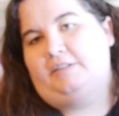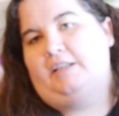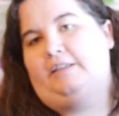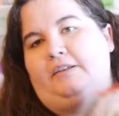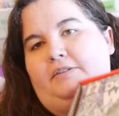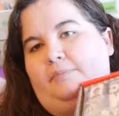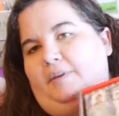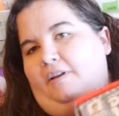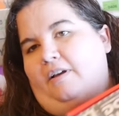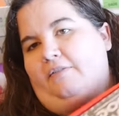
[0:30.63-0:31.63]
Looks like there's a
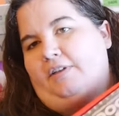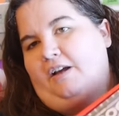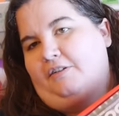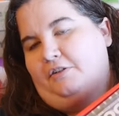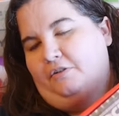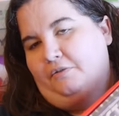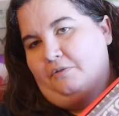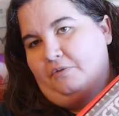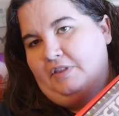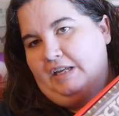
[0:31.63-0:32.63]
bit of a Doctor
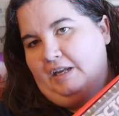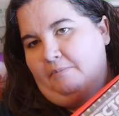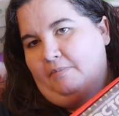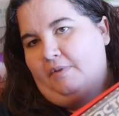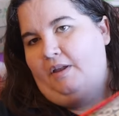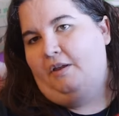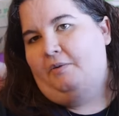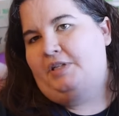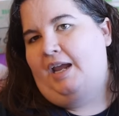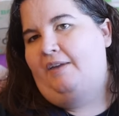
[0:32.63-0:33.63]
Who theme,
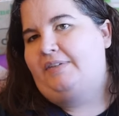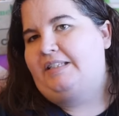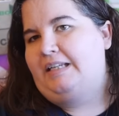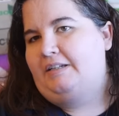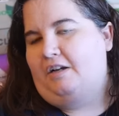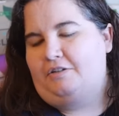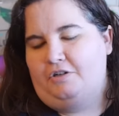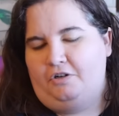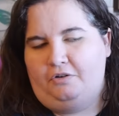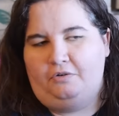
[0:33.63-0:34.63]
which I haven't seen
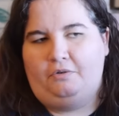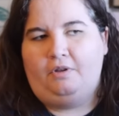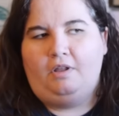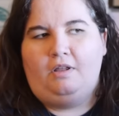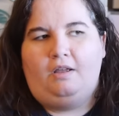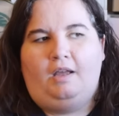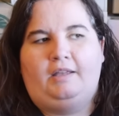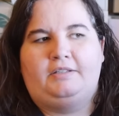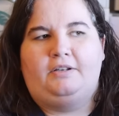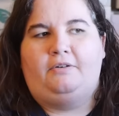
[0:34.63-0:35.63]
Doctor Who,
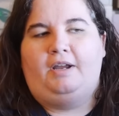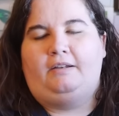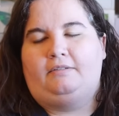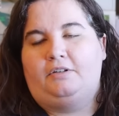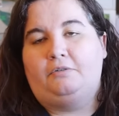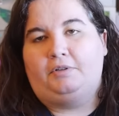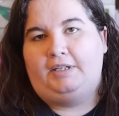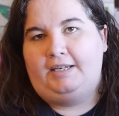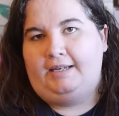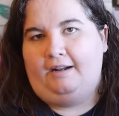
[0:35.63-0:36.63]
uh, so I
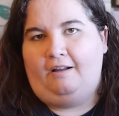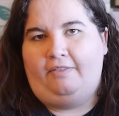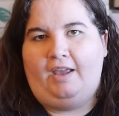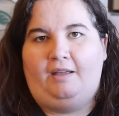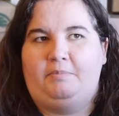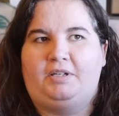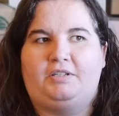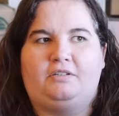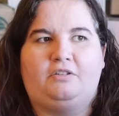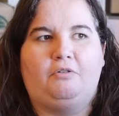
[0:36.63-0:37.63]
totally need to get on that, but
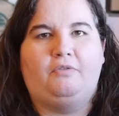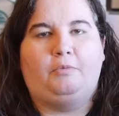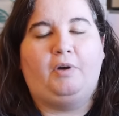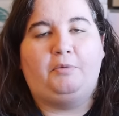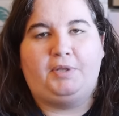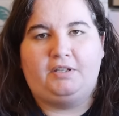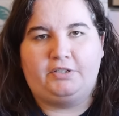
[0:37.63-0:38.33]
it's just so overwhelming.